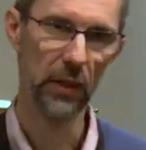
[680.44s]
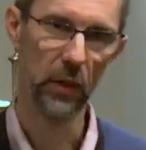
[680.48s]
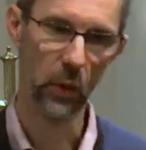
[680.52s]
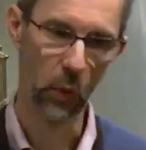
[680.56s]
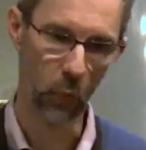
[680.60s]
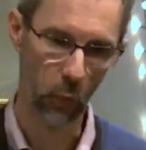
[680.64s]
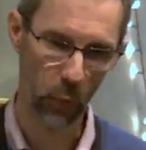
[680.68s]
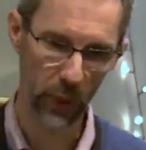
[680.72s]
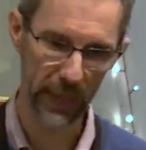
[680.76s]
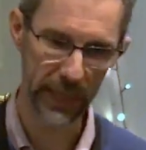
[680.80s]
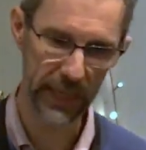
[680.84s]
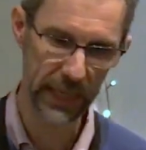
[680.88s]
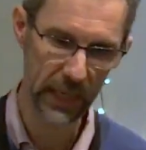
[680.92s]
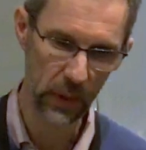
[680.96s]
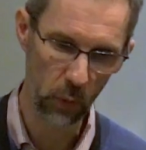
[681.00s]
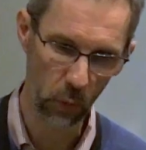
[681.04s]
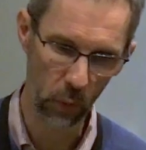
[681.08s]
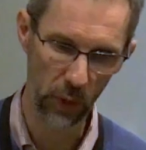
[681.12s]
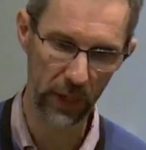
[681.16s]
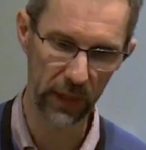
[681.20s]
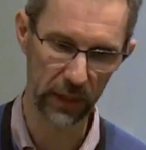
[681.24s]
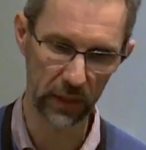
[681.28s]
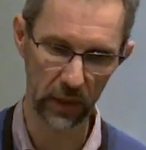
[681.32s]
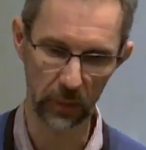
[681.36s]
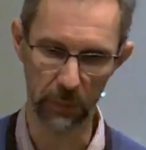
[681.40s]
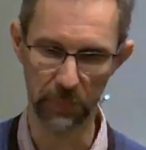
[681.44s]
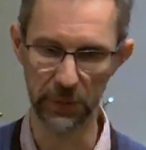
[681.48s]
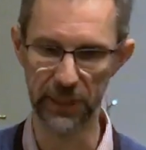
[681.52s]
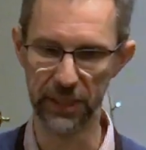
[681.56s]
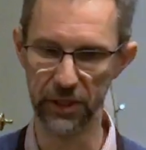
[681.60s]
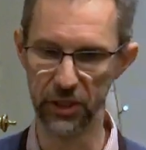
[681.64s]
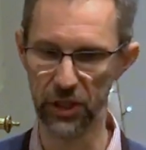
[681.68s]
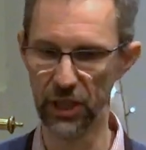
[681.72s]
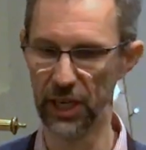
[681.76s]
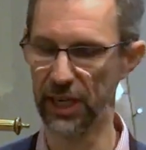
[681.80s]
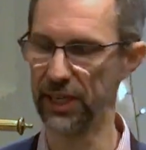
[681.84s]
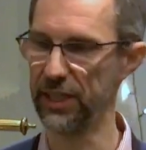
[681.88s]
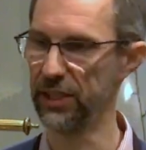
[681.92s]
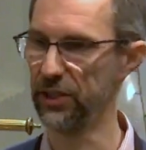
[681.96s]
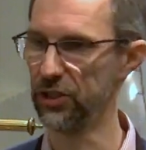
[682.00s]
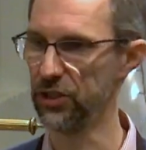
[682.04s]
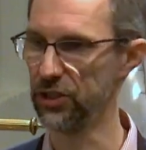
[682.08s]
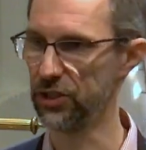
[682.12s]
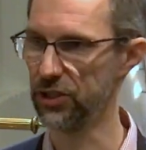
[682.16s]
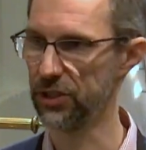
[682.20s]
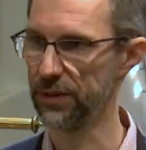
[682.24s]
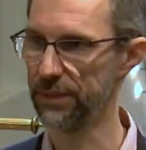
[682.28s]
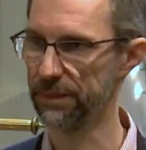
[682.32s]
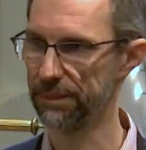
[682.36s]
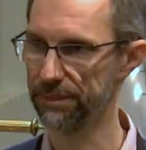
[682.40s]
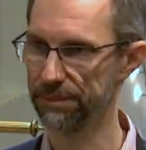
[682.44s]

we will be changed.